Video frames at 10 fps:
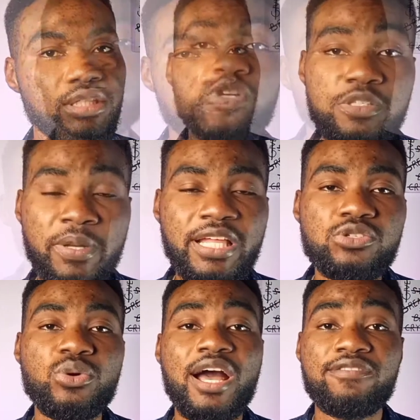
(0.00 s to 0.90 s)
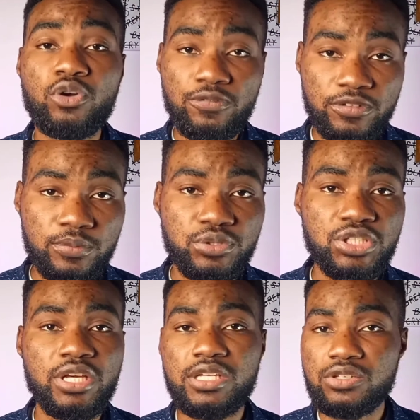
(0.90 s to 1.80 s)
So it's better to have comfortable
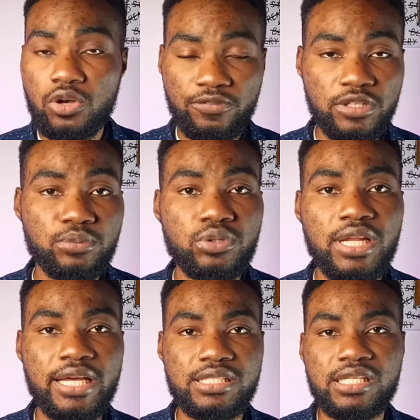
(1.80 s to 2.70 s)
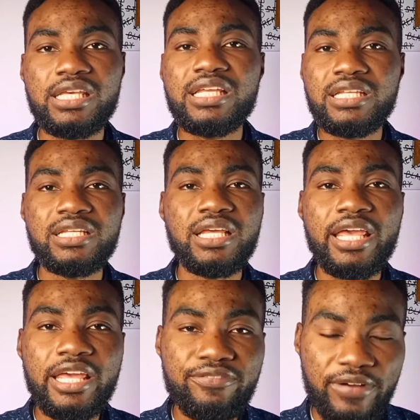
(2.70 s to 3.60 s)
chairs, comfortable lights in
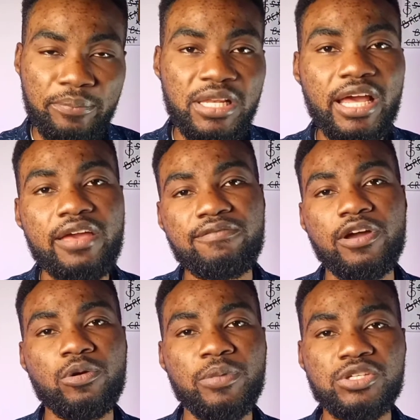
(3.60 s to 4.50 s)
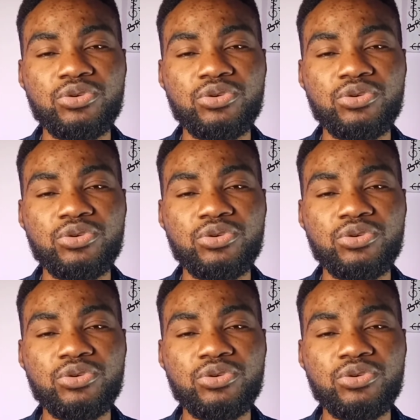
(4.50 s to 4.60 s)
a familiar environment,